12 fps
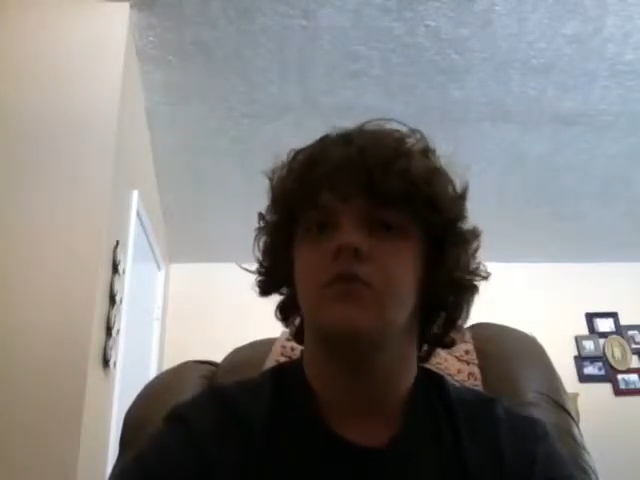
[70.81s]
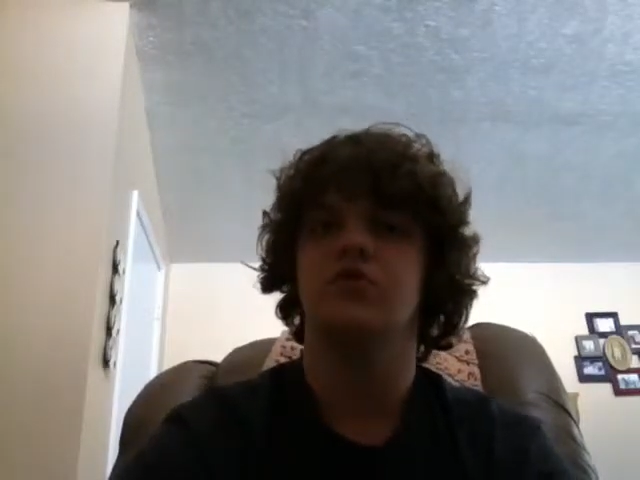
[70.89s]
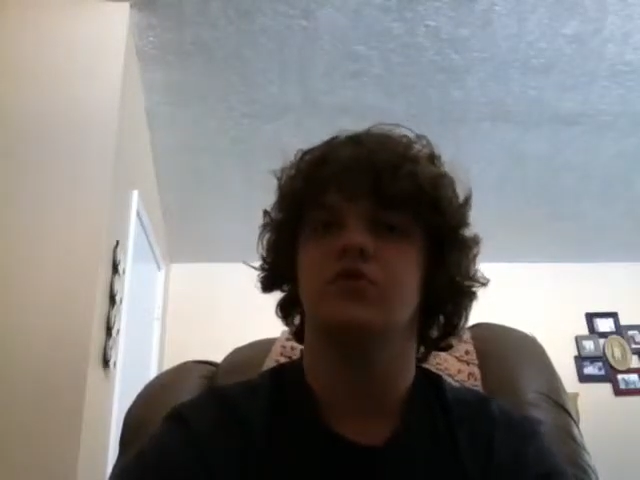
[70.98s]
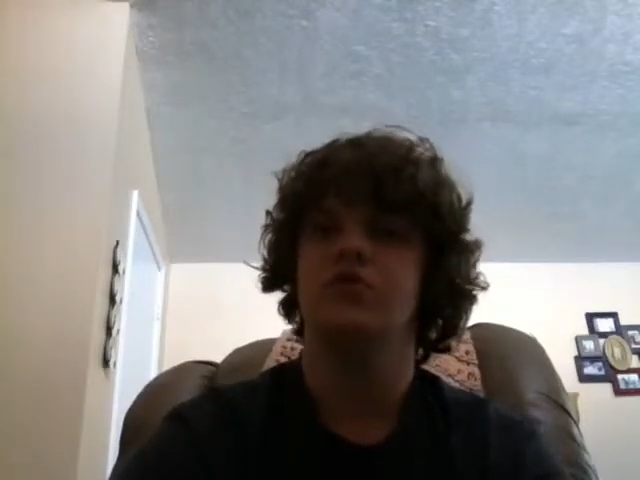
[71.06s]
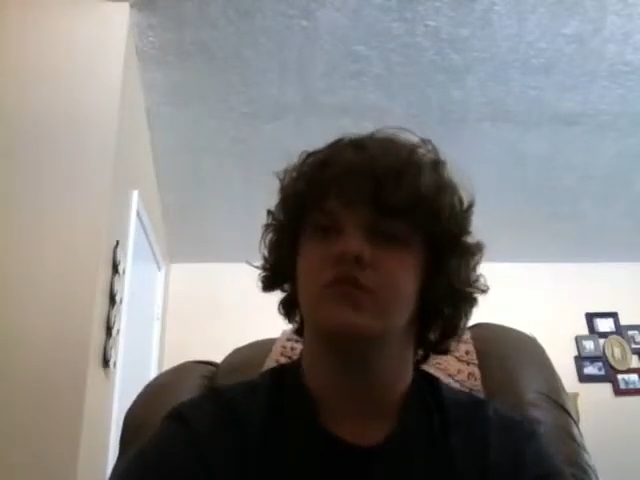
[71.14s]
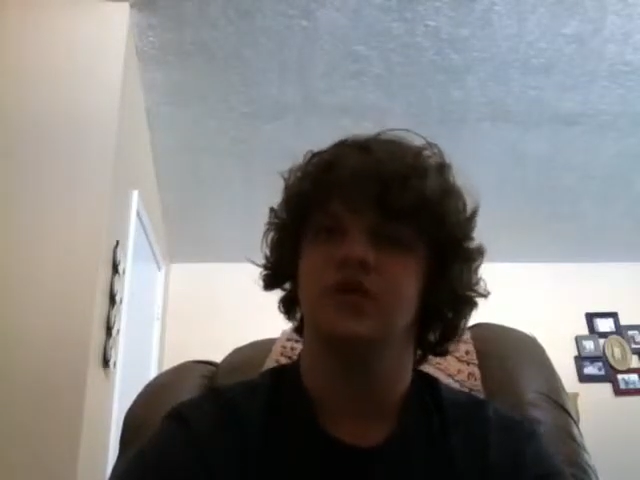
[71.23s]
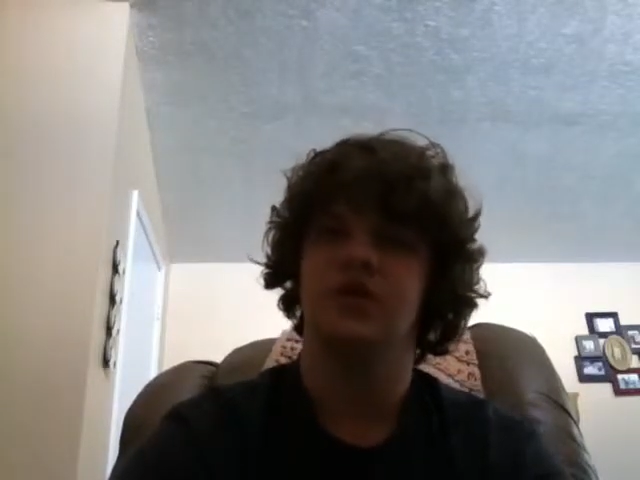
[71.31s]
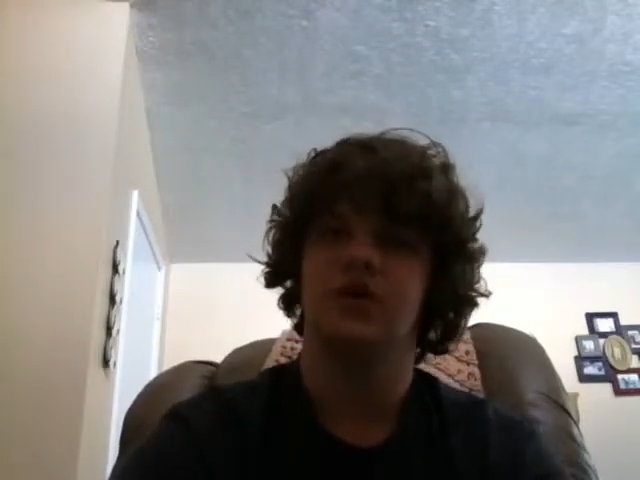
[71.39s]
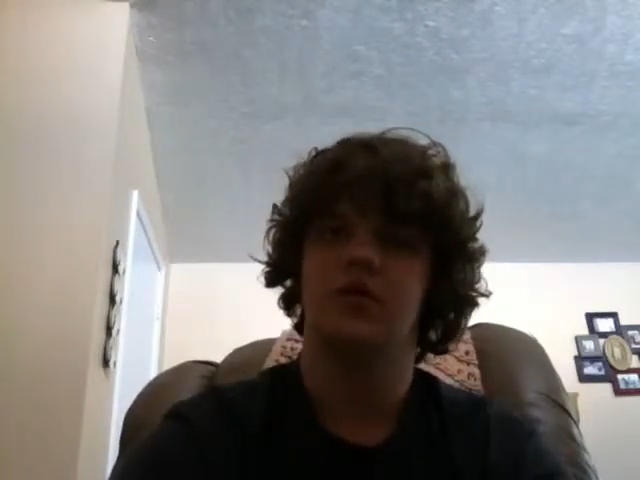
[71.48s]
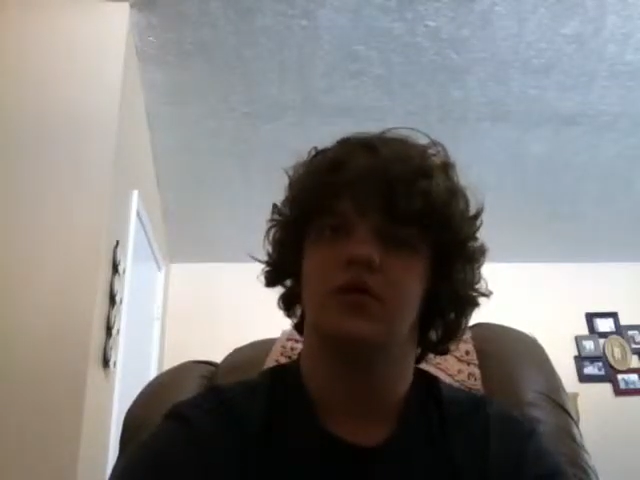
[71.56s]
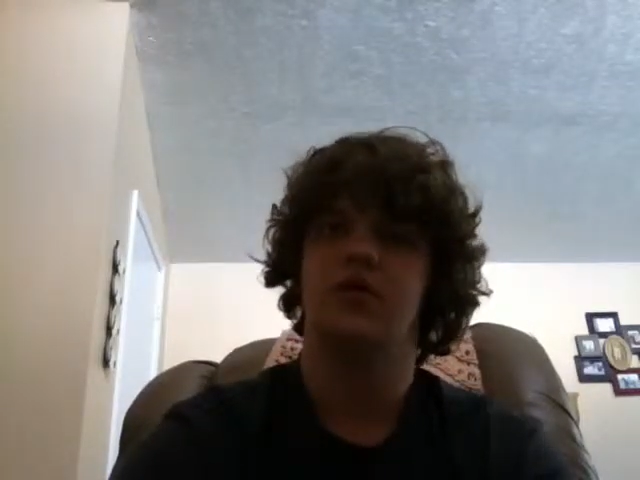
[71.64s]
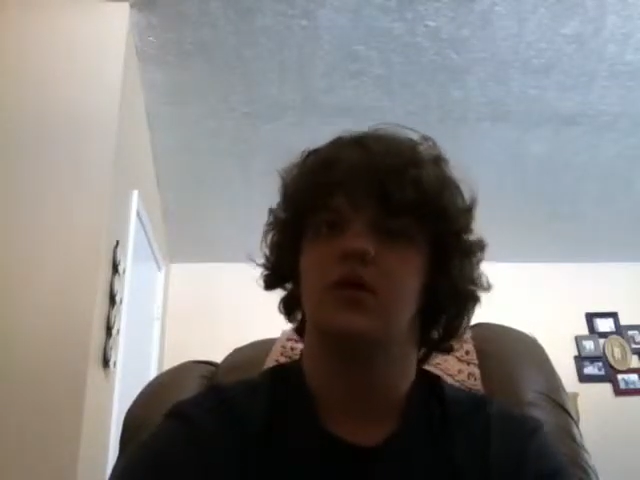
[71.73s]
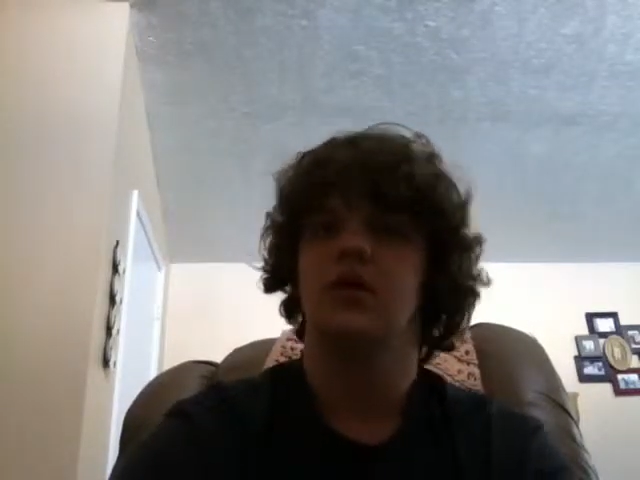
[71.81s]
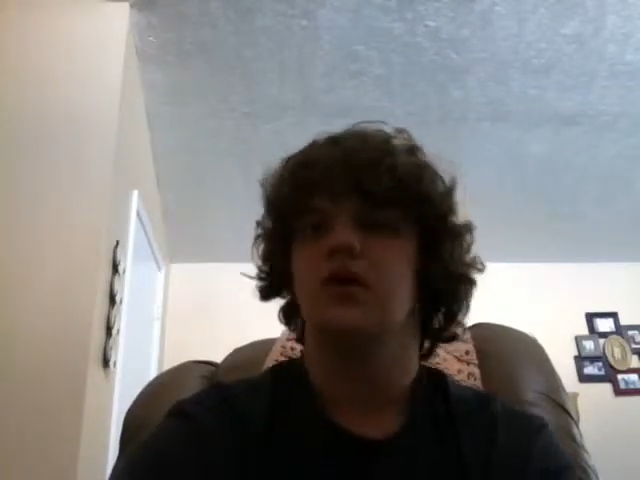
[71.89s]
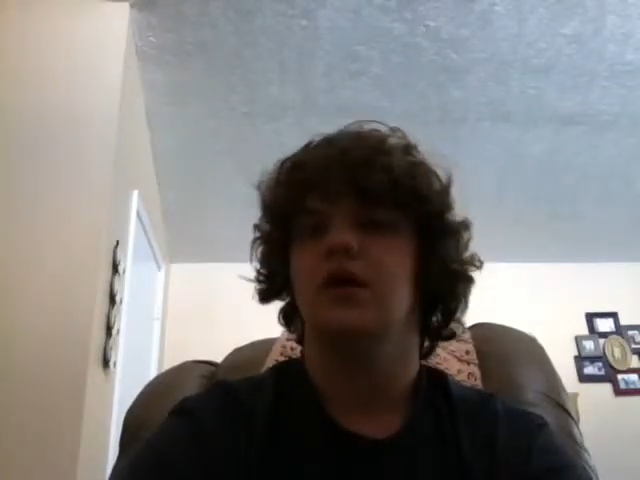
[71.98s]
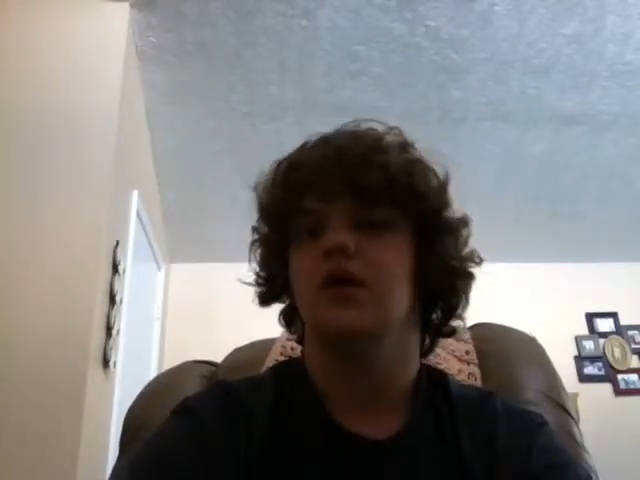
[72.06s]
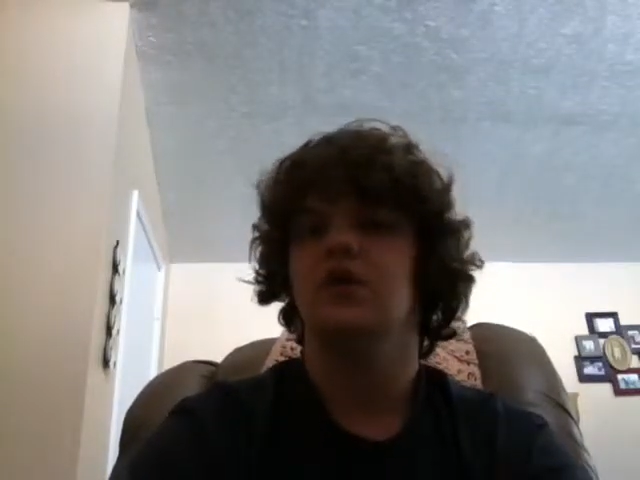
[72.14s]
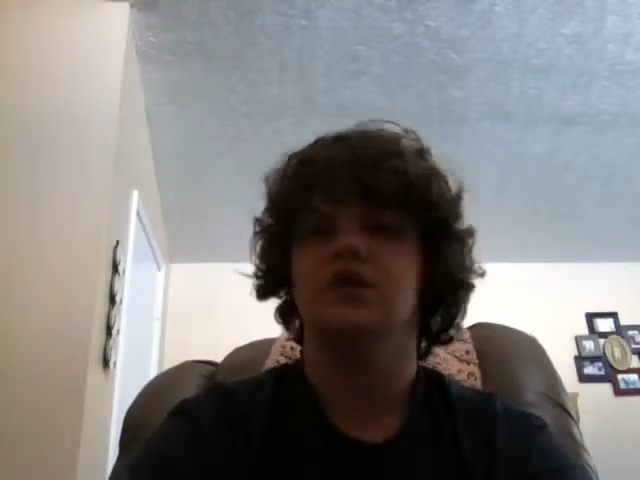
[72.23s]
we were shooting each other,
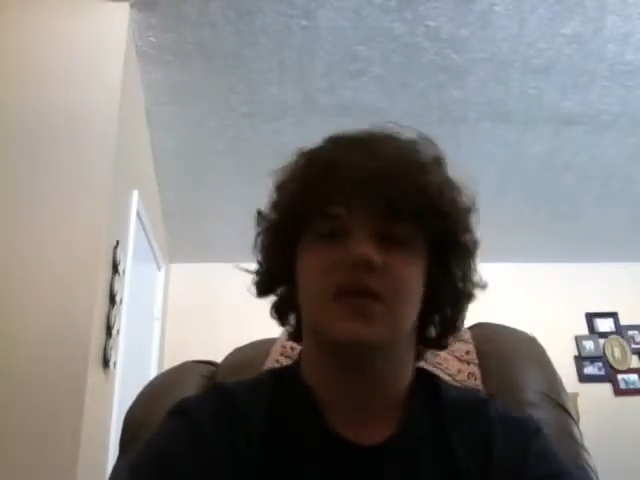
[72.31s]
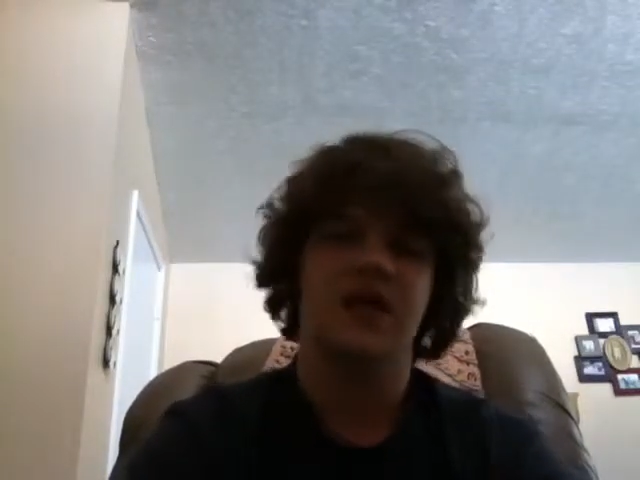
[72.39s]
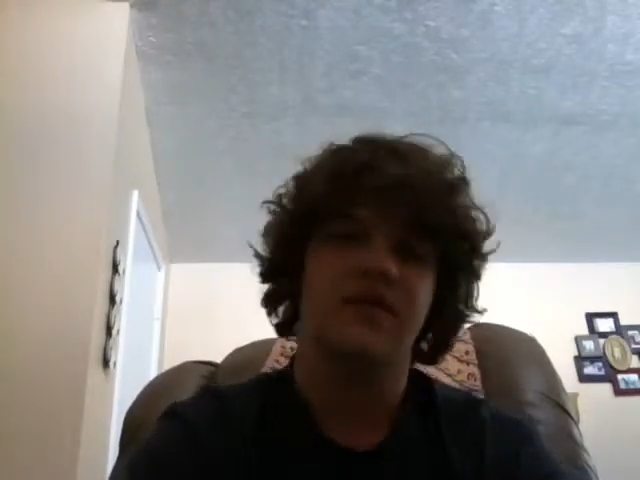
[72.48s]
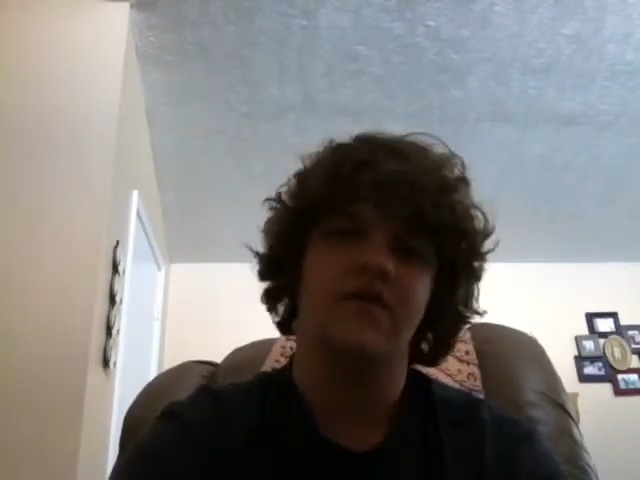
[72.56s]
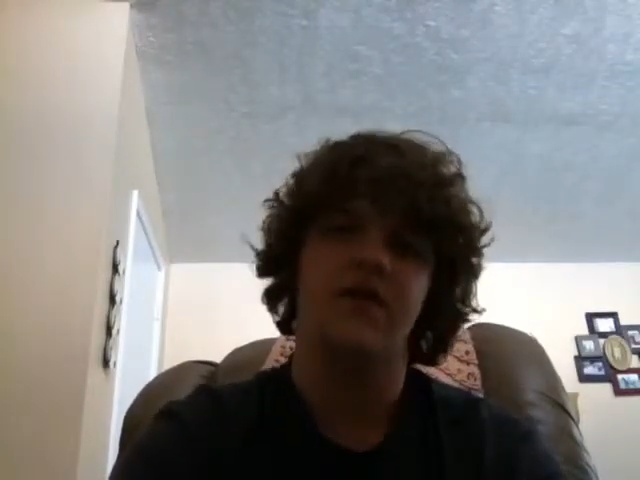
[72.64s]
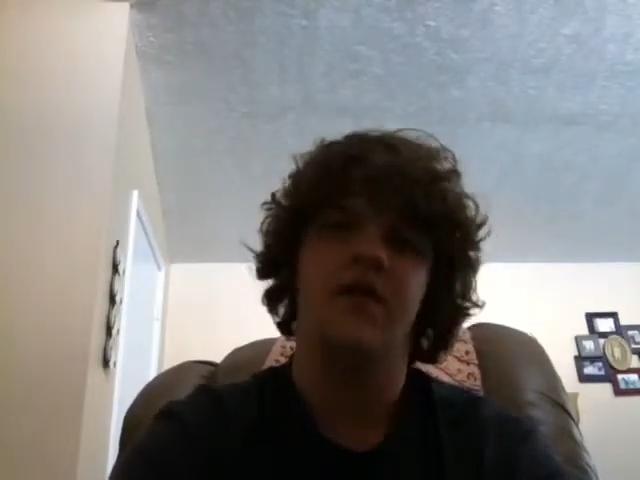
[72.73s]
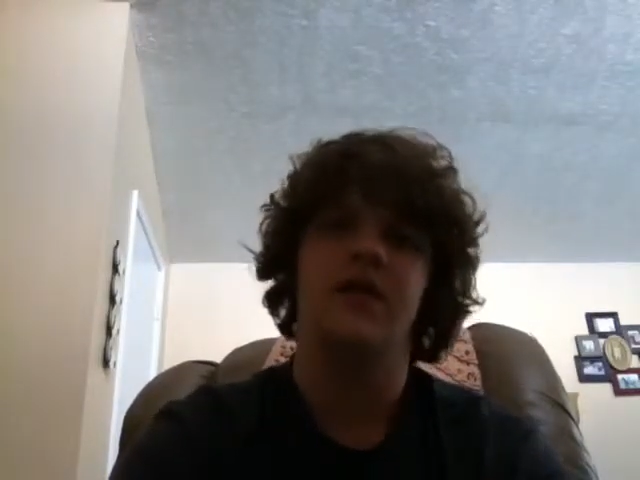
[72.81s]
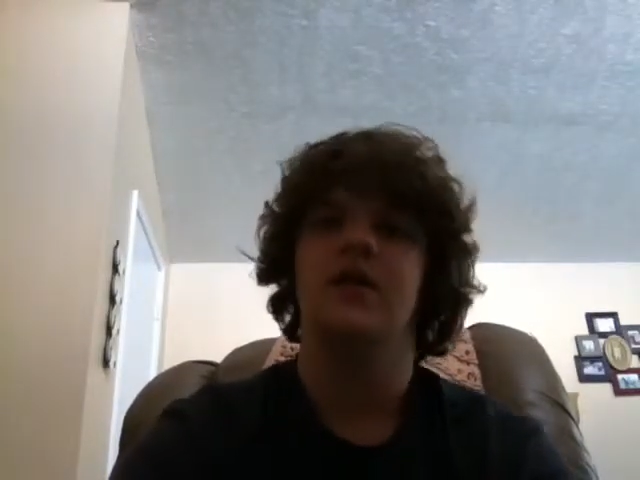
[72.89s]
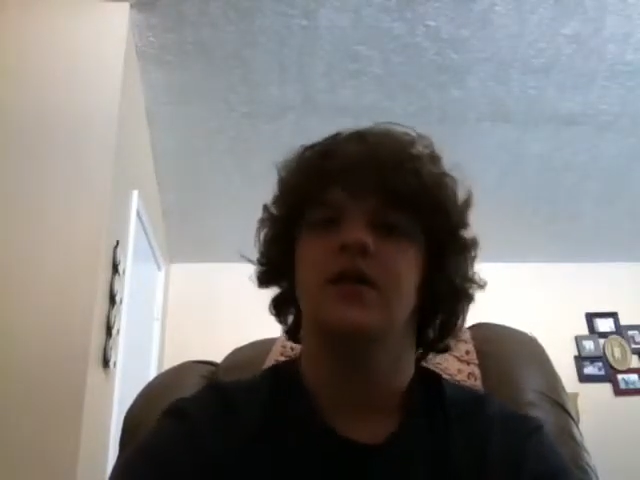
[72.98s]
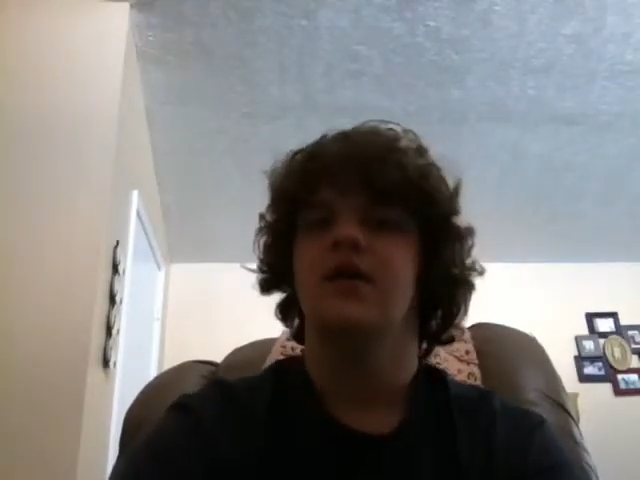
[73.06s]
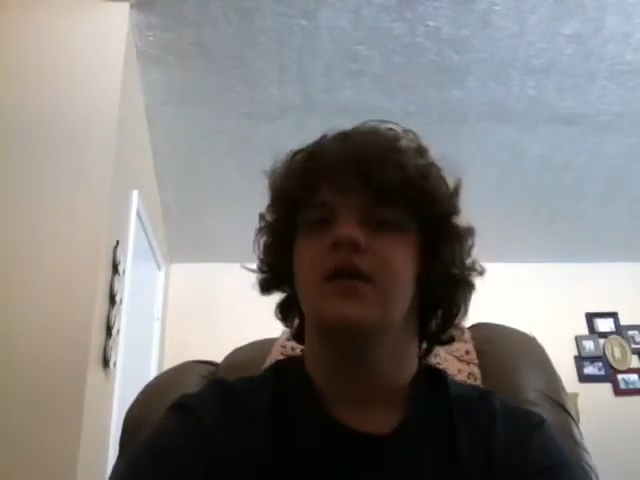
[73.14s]
and it was a lot of fun.